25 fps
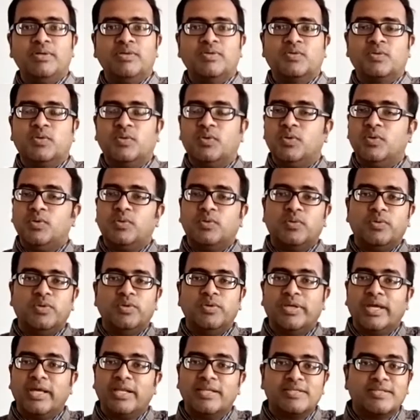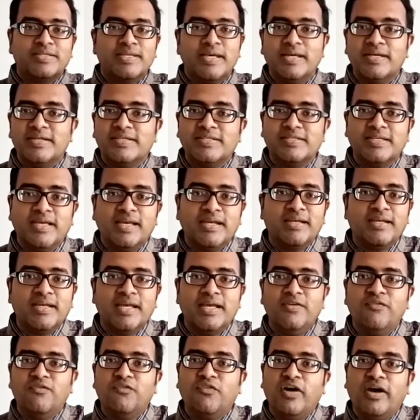So, you can say it is an
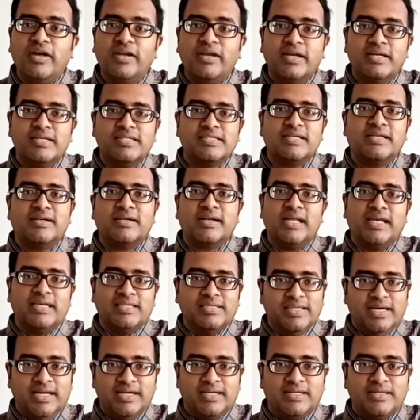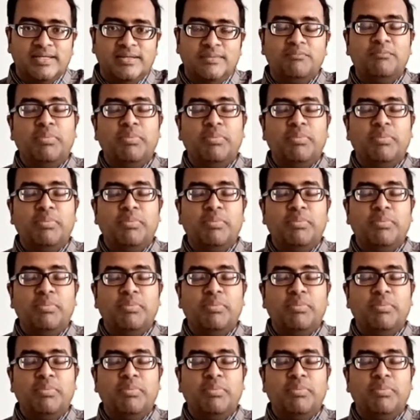infinite set like that.